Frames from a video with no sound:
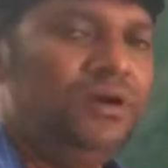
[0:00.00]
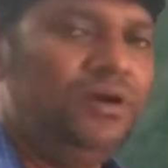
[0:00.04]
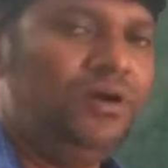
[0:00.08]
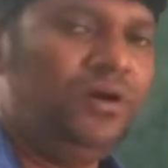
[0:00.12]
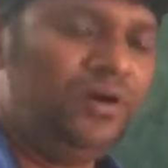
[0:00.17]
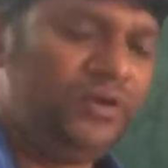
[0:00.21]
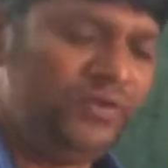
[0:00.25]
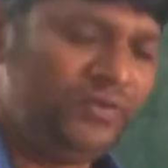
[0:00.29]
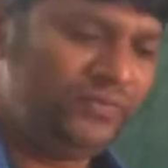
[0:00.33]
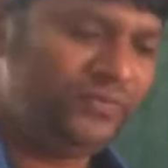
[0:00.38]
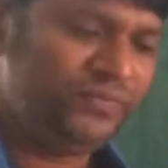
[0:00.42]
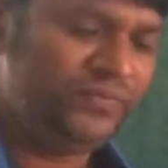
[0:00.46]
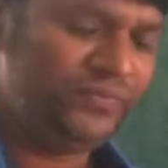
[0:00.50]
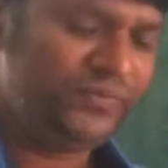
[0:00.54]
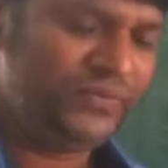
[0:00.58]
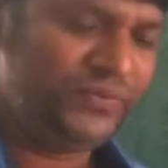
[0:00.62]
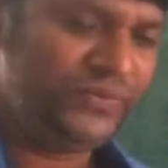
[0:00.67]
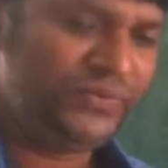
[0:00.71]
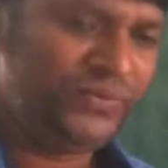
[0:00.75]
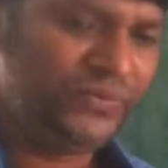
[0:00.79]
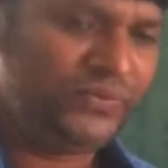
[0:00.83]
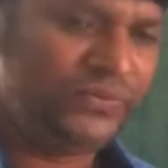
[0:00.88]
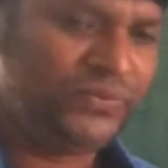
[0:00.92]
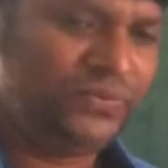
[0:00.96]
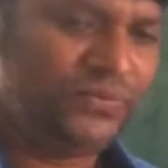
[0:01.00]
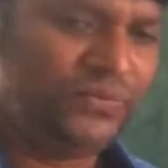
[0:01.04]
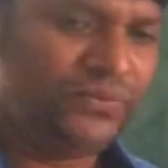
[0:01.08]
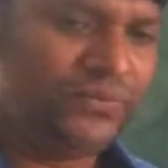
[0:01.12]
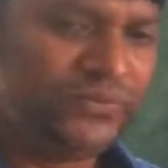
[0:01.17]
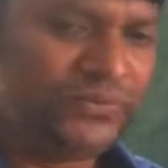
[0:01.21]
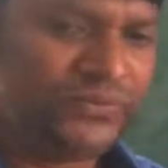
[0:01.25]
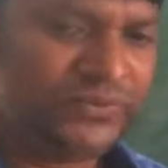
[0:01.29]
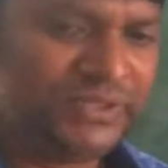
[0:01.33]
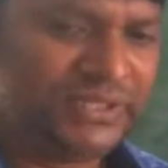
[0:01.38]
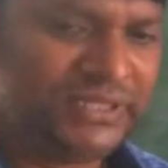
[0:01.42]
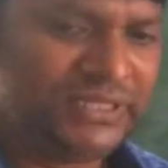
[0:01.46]
Or if we
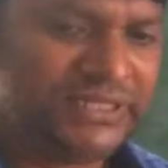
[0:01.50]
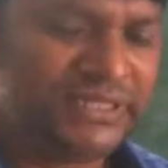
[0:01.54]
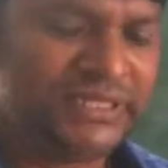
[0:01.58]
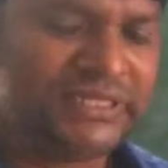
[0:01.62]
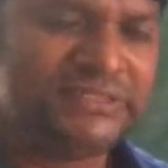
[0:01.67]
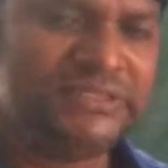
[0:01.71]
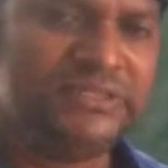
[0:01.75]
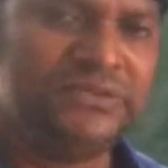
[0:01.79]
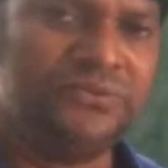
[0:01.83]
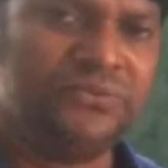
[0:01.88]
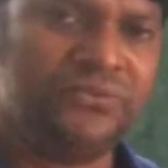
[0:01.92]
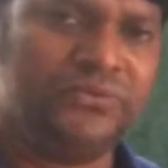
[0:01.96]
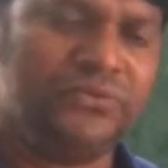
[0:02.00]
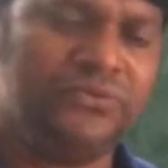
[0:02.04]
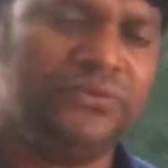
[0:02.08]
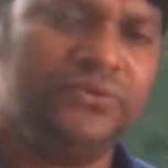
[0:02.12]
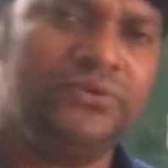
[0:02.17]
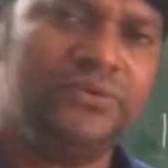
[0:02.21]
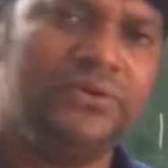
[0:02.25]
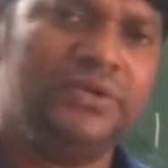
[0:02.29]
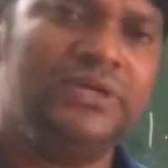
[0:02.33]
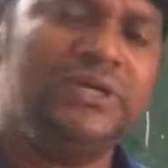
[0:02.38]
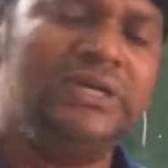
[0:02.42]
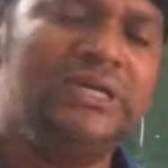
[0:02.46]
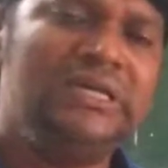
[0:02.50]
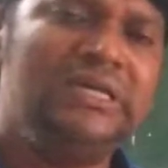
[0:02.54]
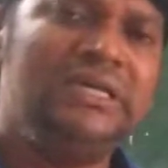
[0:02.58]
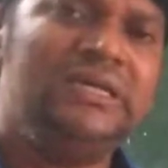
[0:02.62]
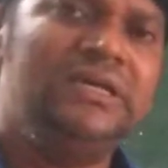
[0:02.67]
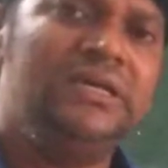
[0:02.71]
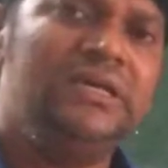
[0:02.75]
go to the station road,